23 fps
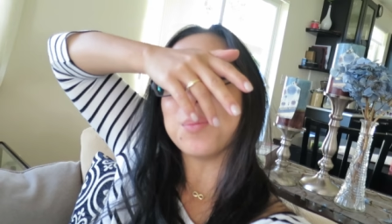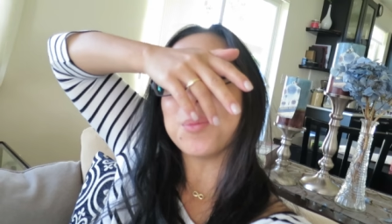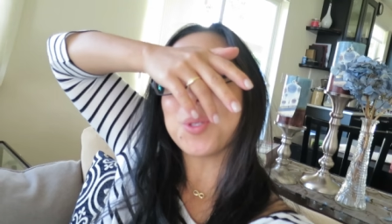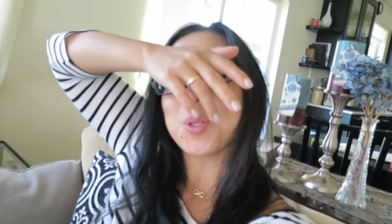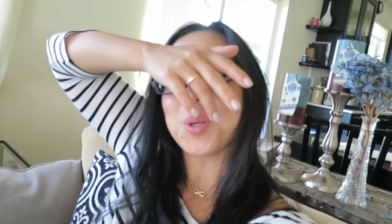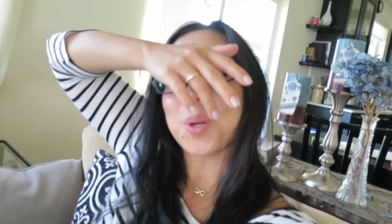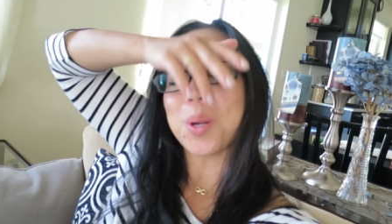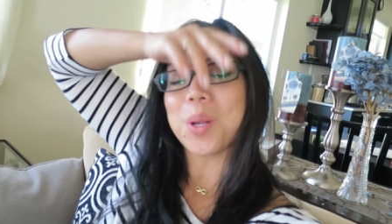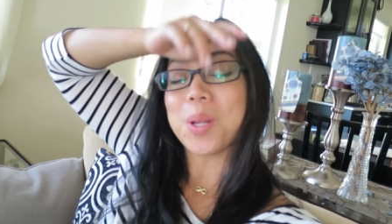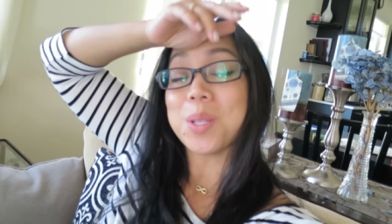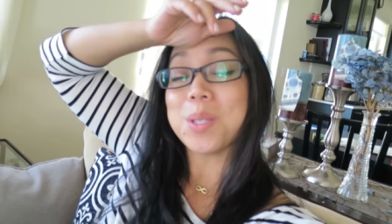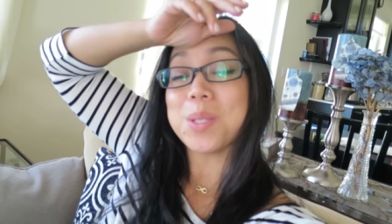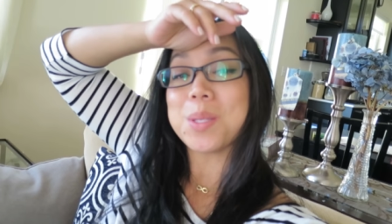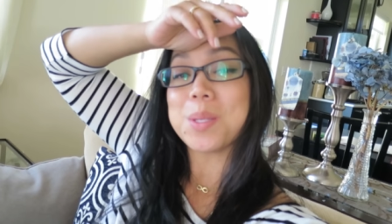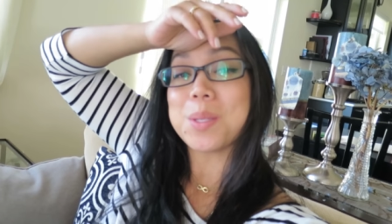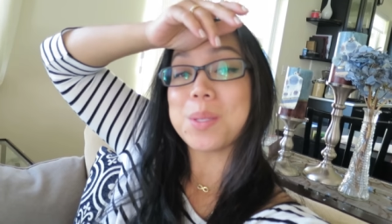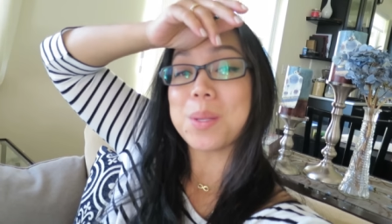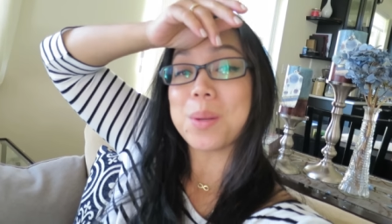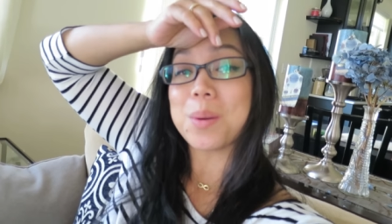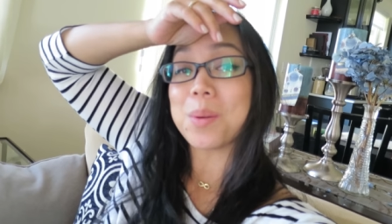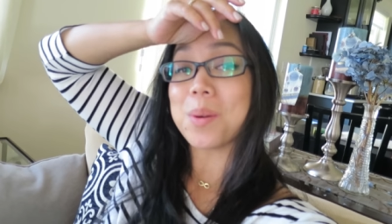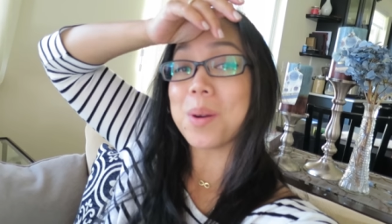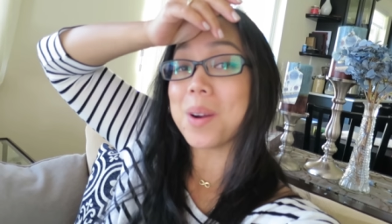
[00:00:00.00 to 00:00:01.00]
I'm trying
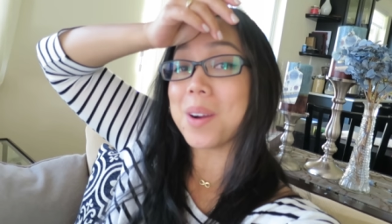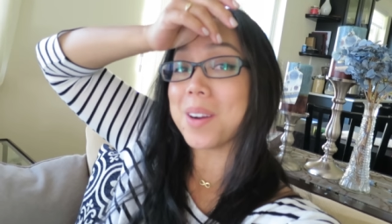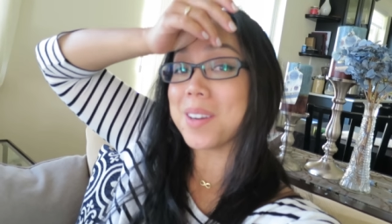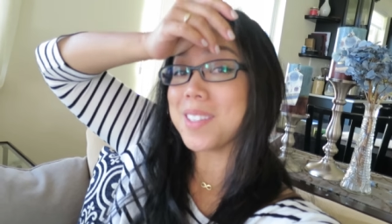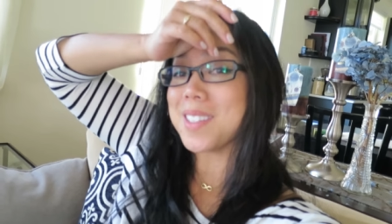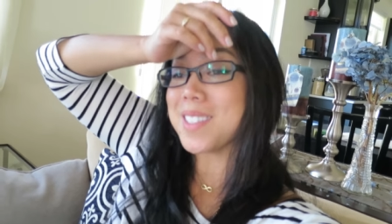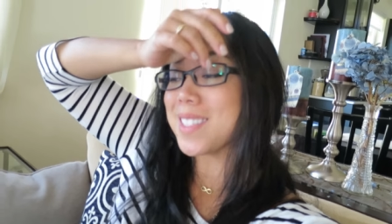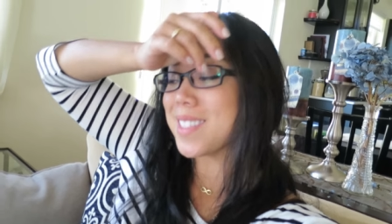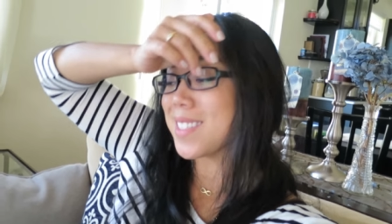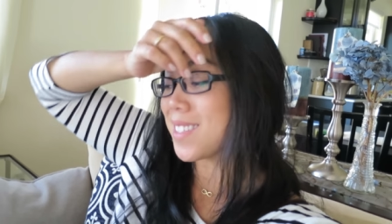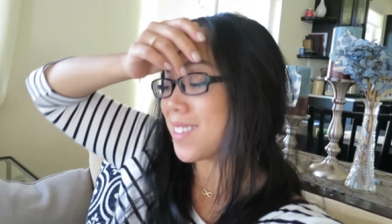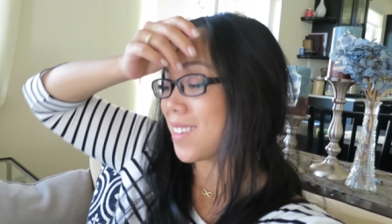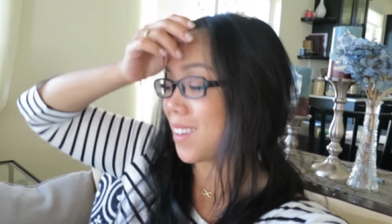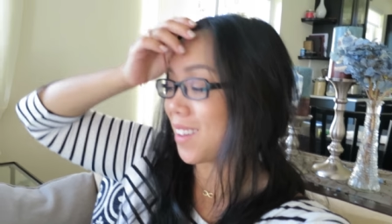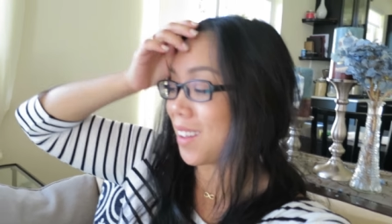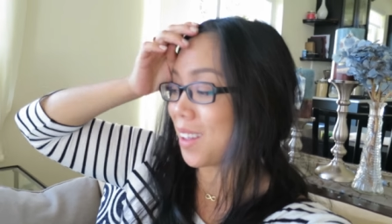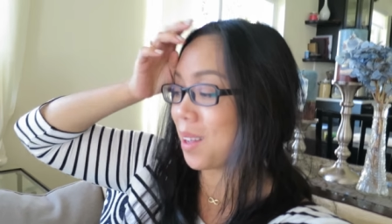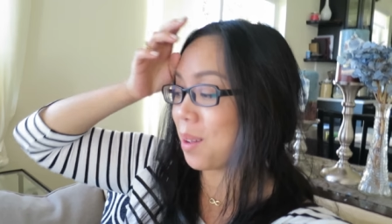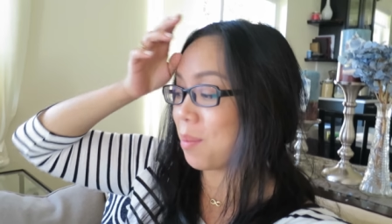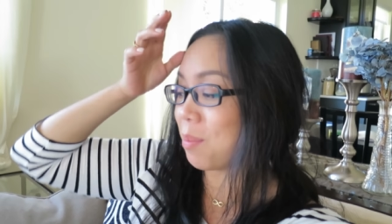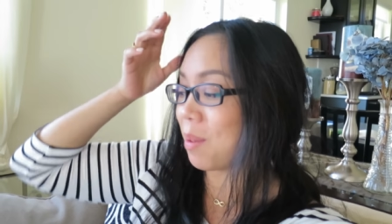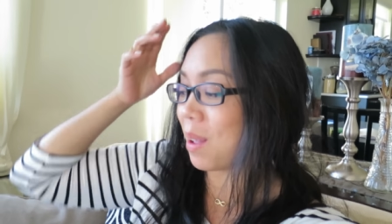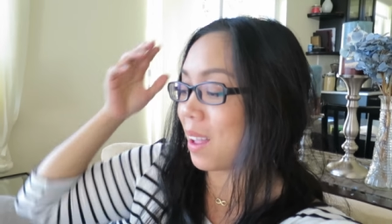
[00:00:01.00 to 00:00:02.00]
so hard to
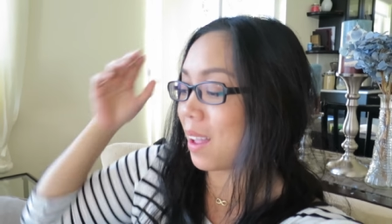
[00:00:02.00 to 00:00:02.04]
stay up.